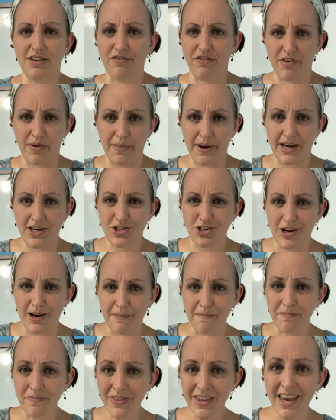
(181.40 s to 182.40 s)

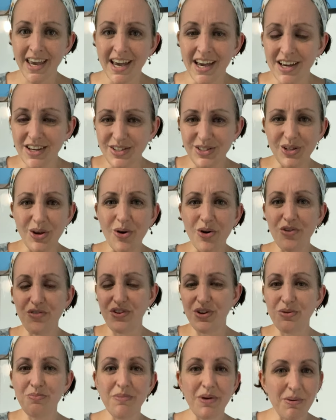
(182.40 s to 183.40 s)
information. So if
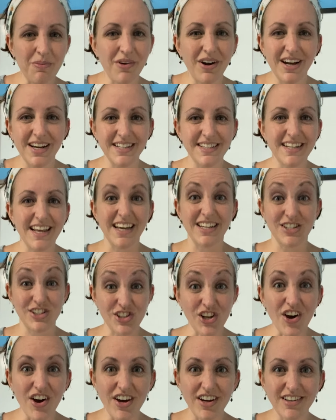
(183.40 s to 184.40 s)
you memorize that
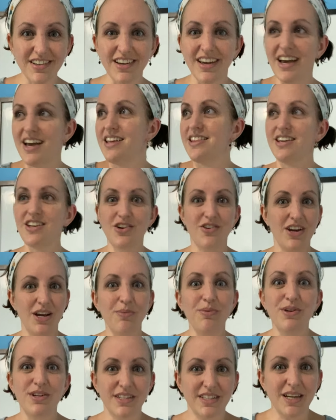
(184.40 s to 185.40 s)
song, then you're
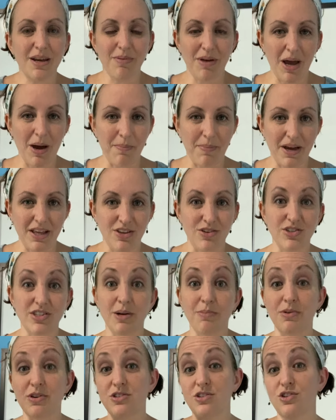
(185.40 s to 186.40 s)
able to skip count by those numbers.